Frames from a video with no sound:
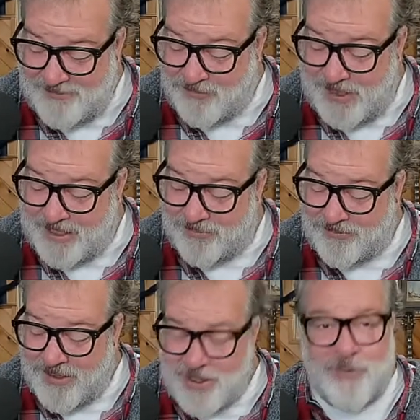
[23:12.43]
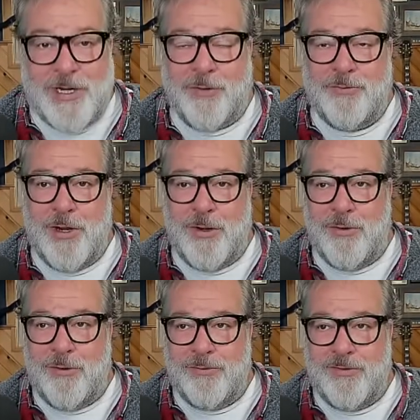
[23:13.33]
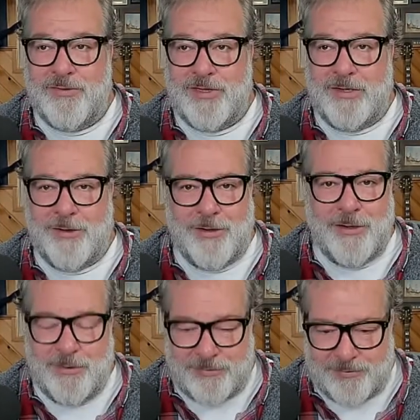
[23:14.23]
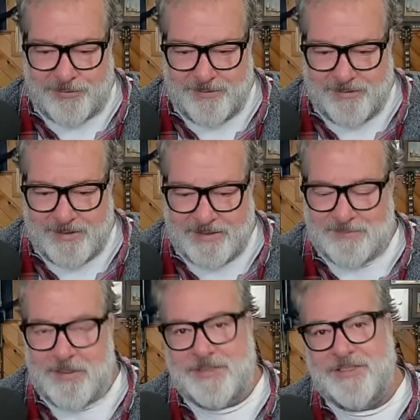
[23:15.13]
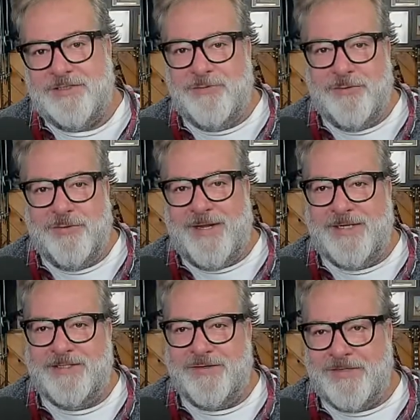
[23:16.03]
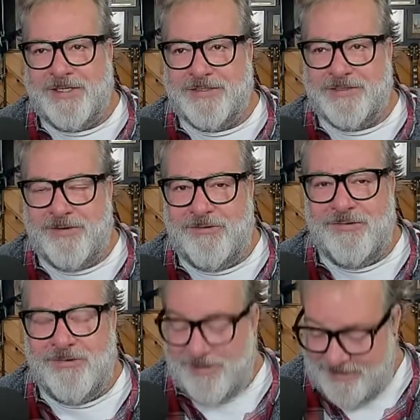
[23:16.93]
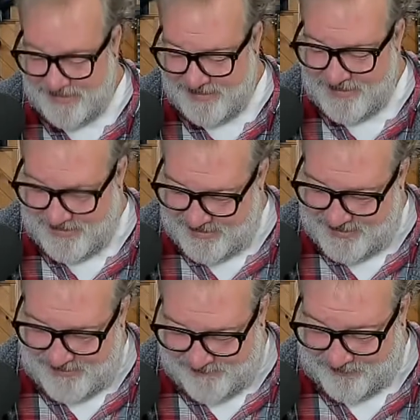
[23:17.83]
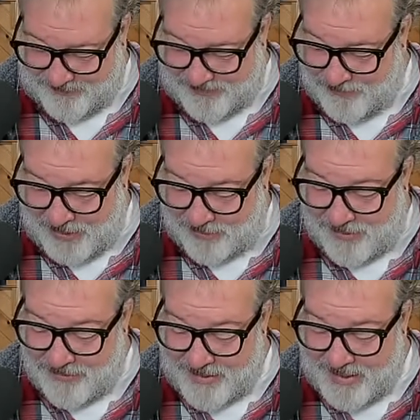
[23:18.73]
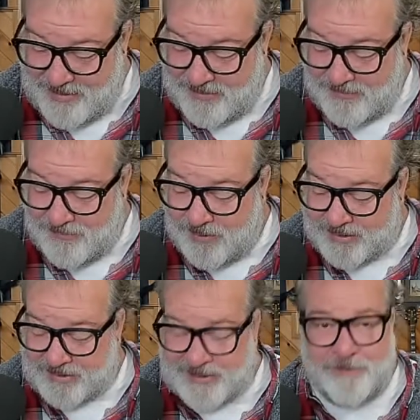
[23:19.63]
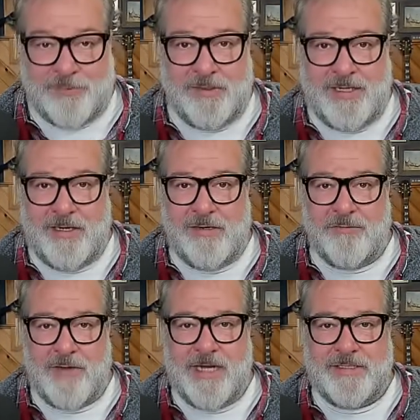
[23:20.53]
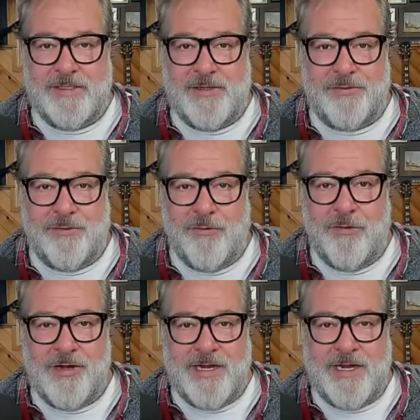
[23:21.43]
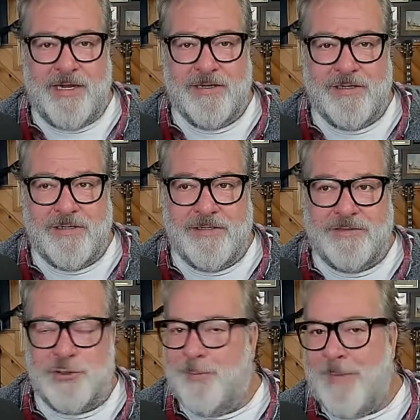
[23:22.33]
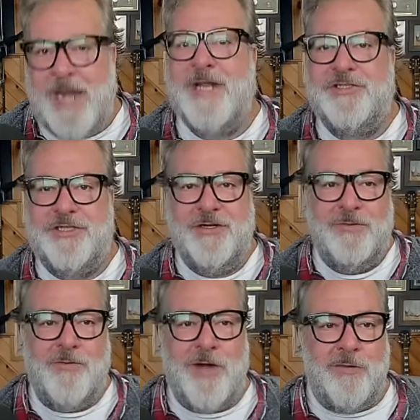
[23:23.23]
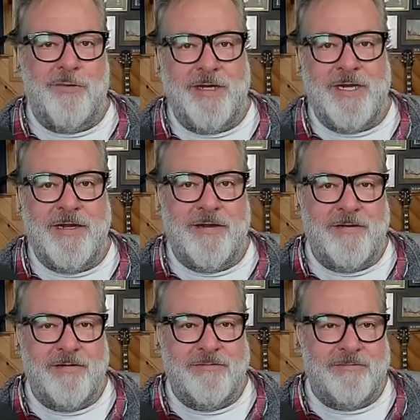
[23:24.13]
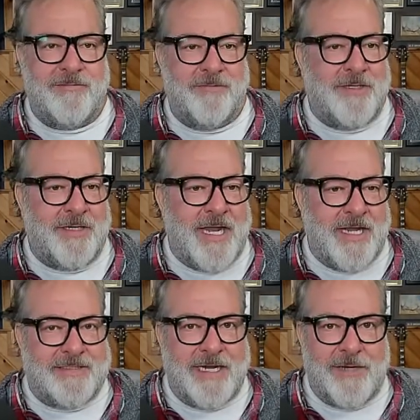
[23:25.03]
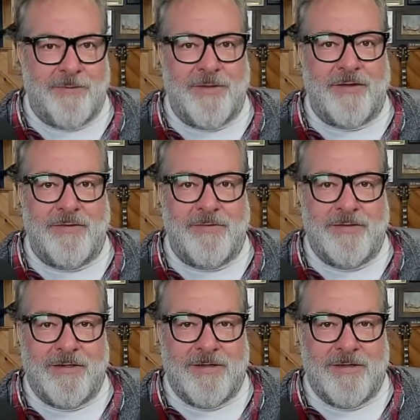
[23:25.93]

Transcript: We don't own the earth as much as we would like to think so. We don't own it. We're simply granted authority to manage it while we're here. I mean, you can't take it with you.